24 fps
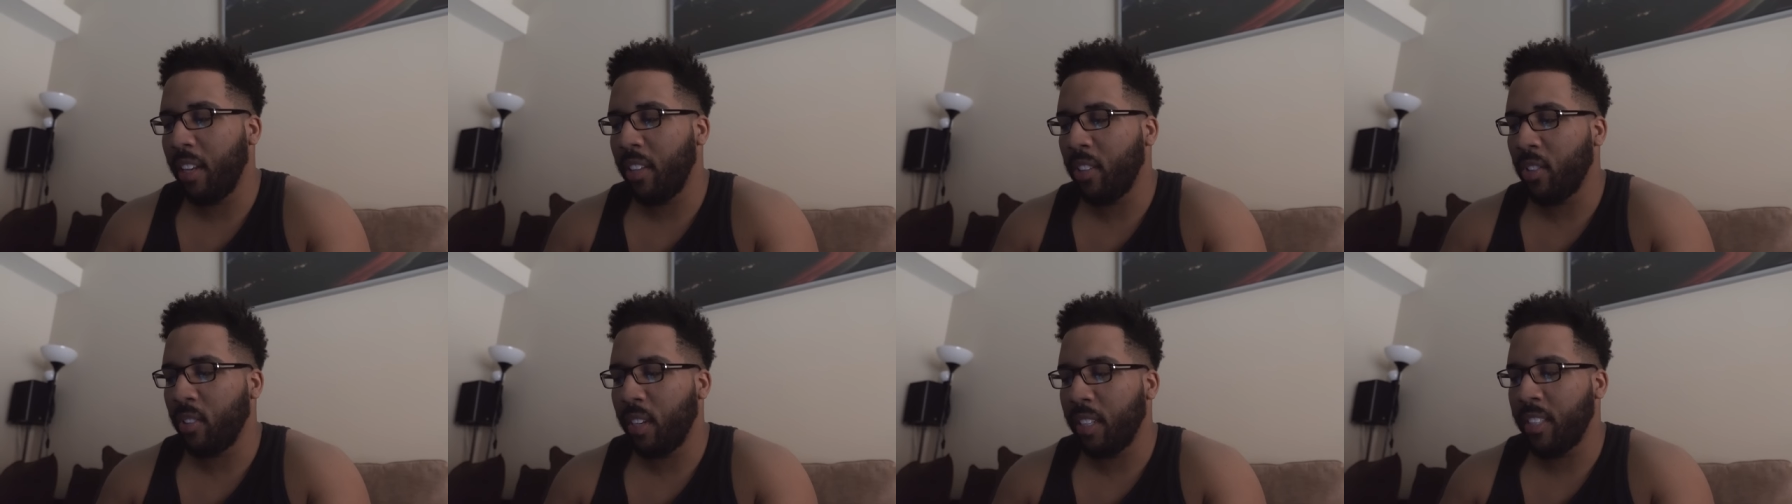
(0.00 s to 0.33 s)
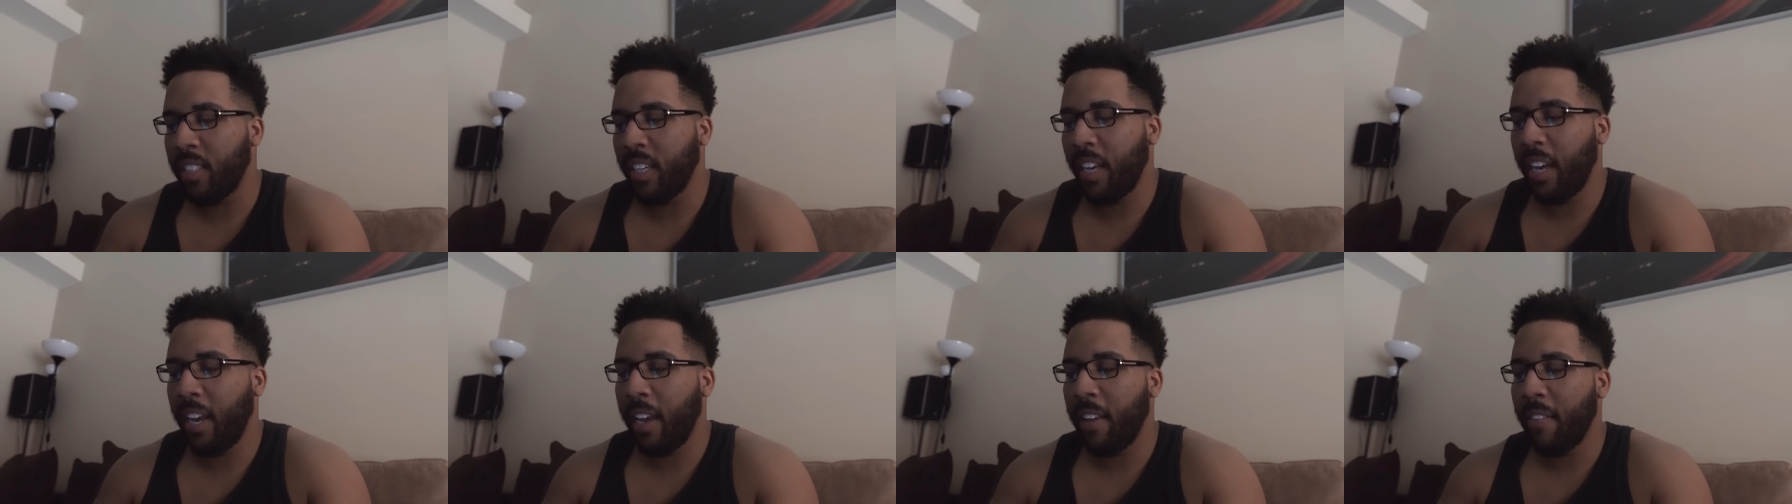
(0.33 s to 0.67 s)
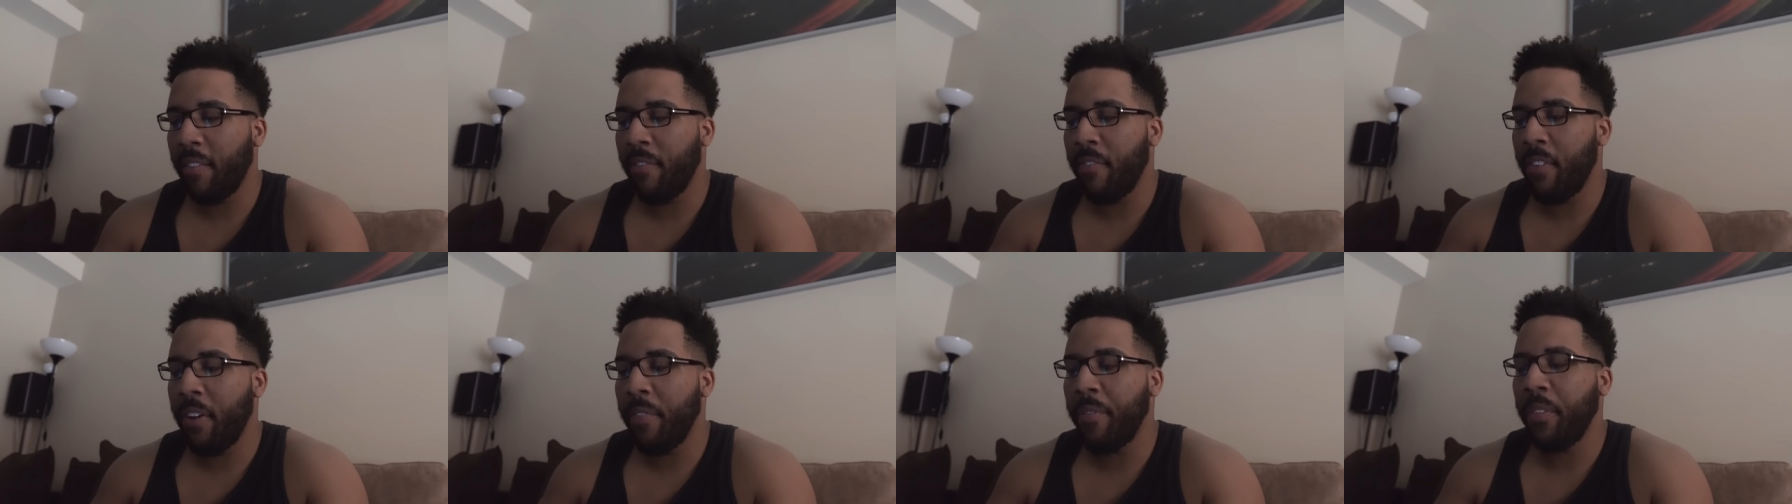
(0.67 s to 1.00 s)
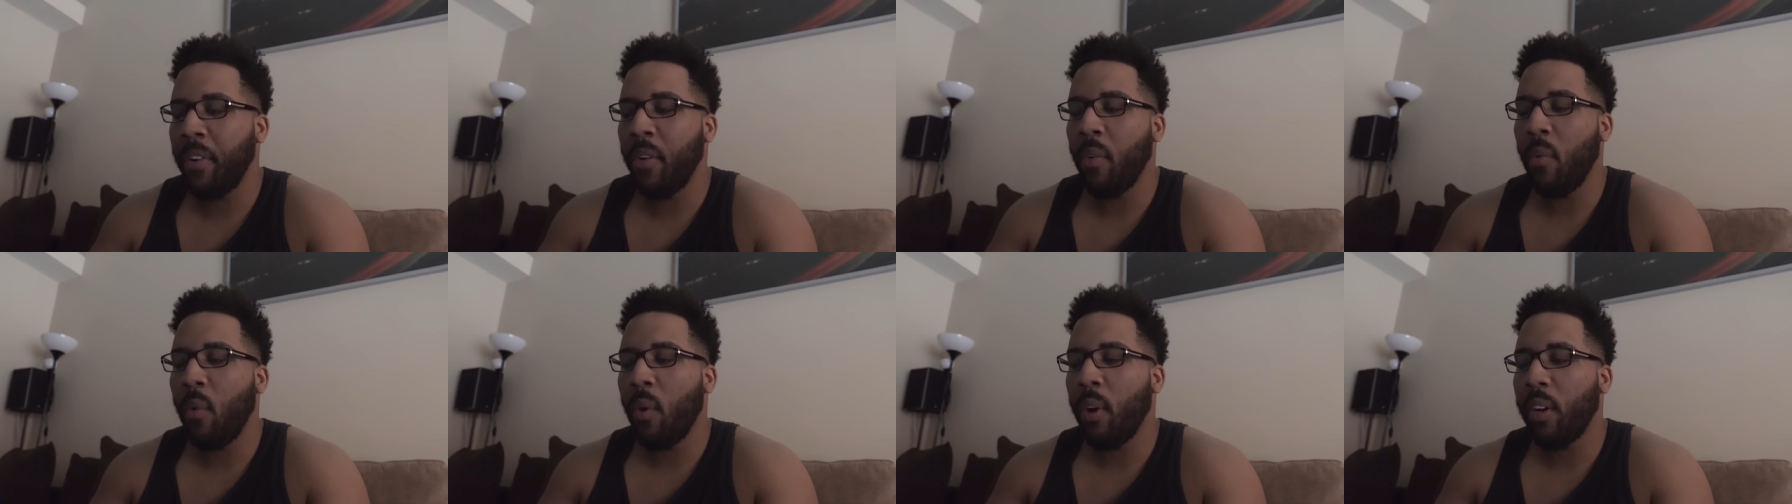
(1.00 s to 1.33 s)
address again
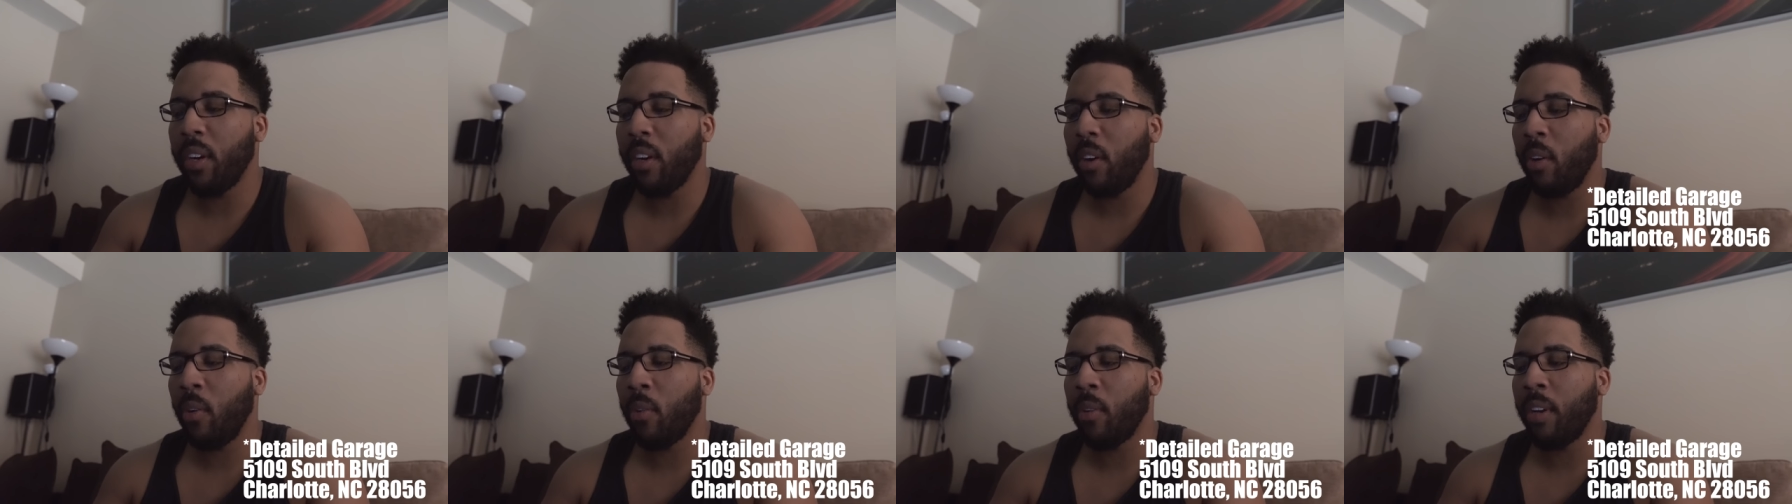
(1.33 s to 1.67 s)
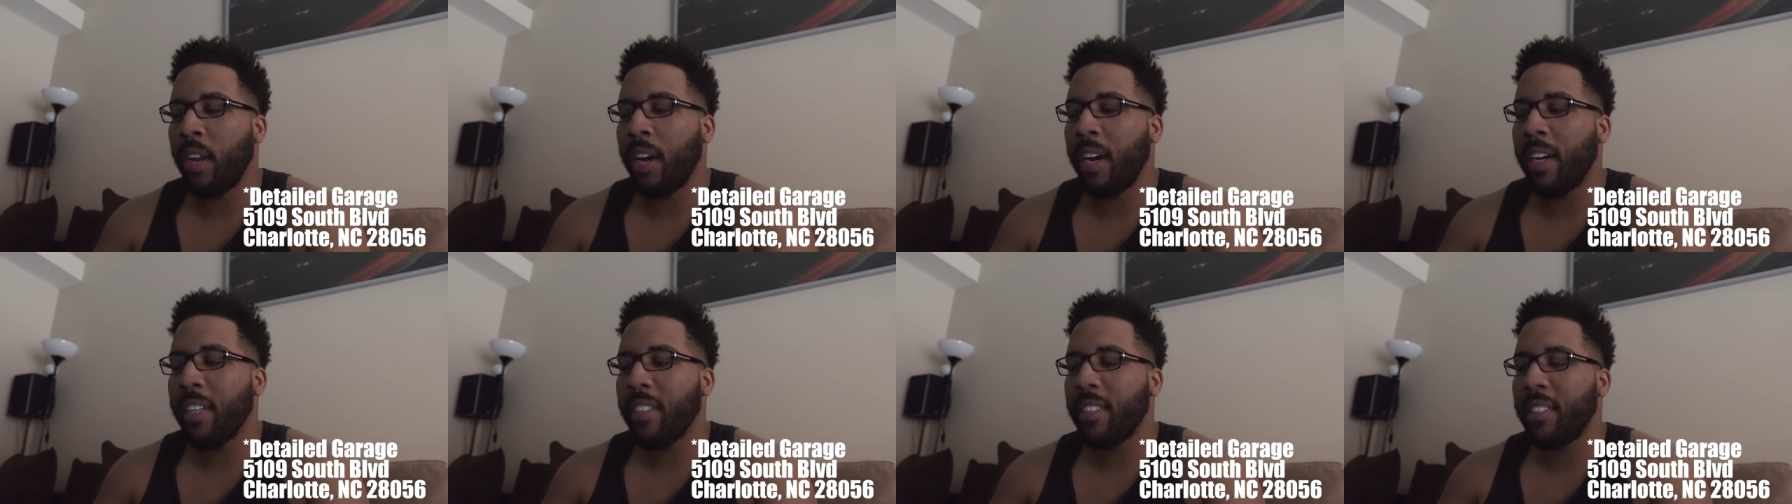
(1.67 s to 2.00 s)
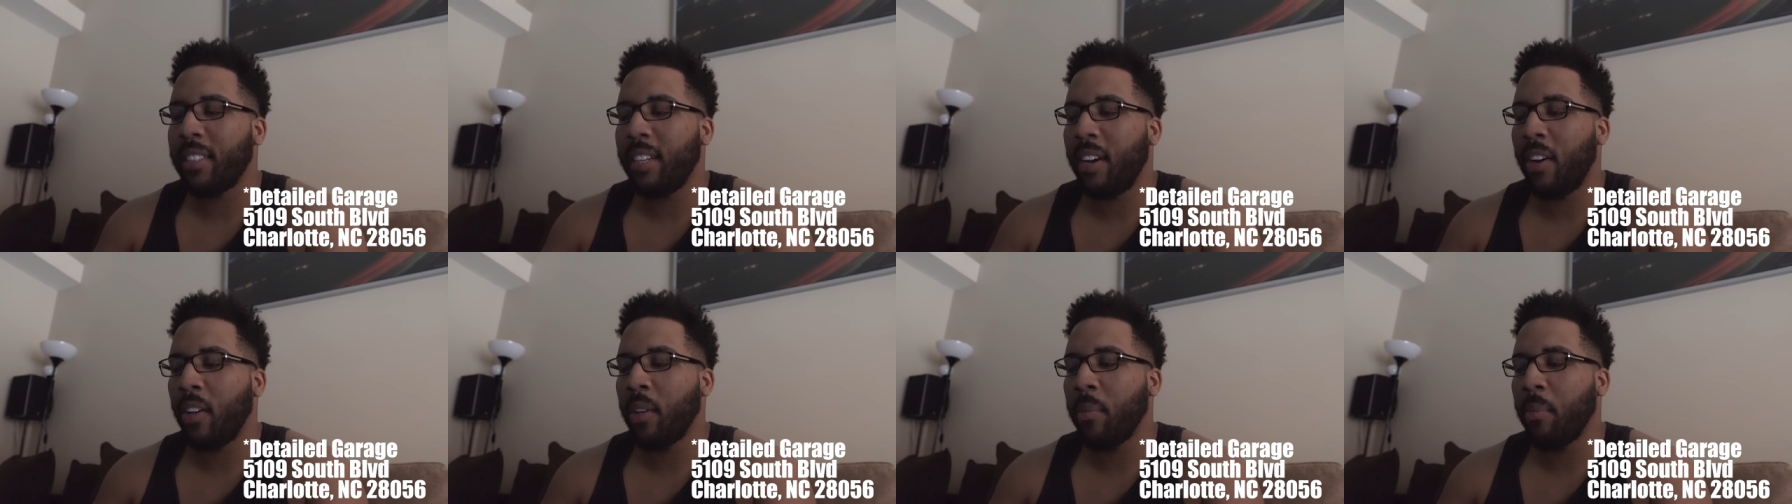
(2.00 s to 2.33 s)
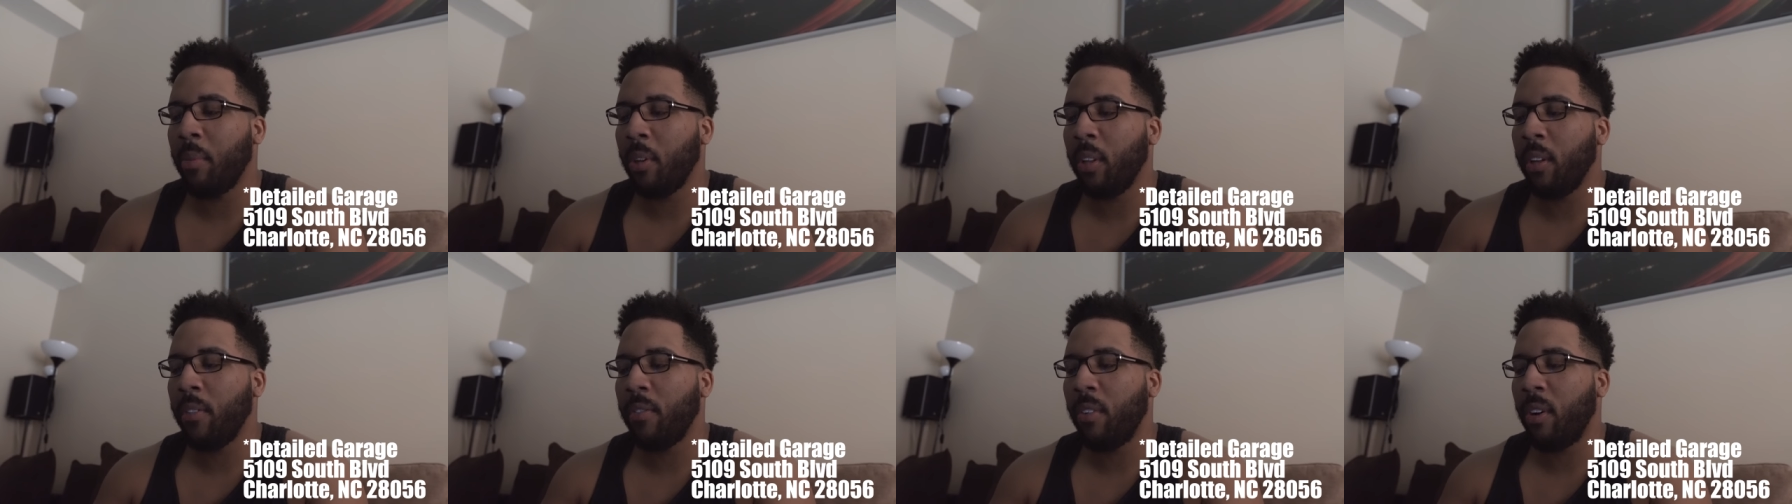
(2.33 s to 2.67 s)
5109 South
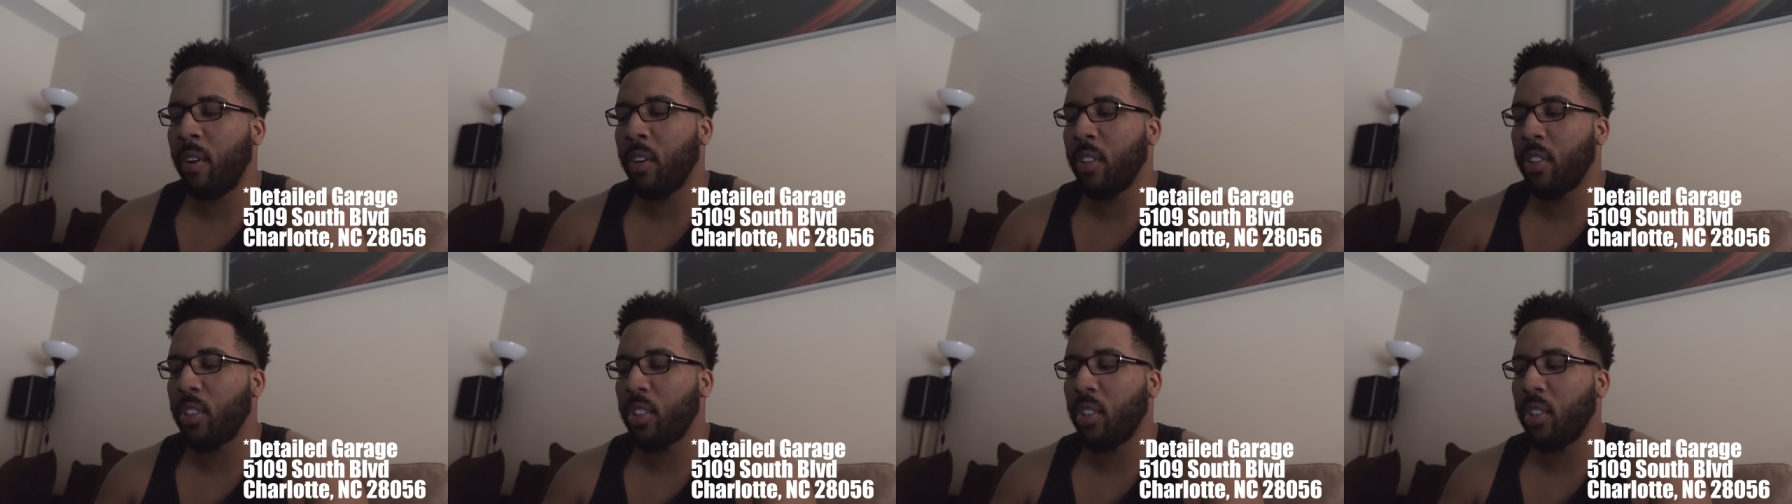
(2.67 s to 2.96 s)
Boulevard,